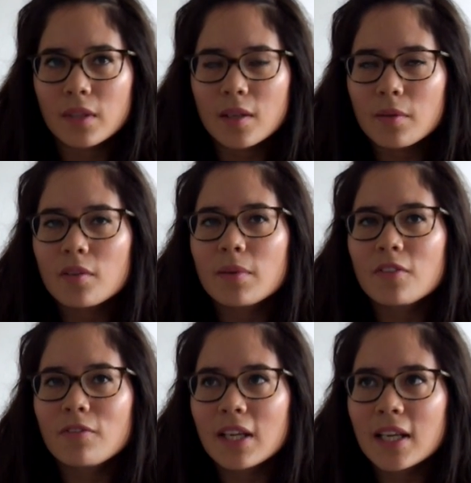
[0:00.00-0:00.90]
it would have
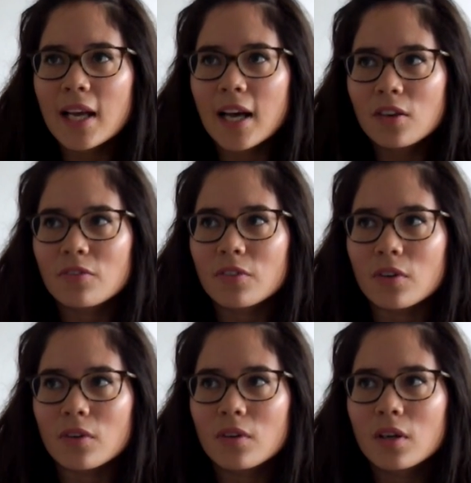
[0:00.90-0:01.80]
been really
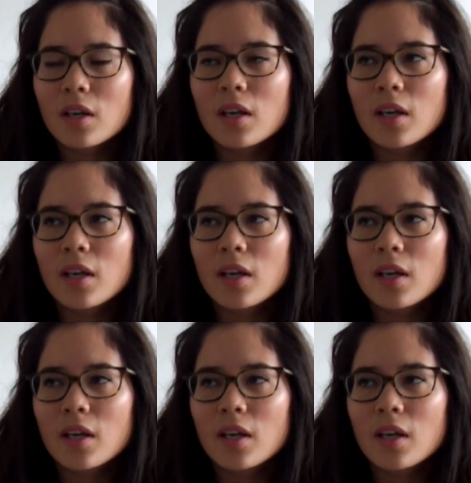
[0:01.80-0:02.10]
helpful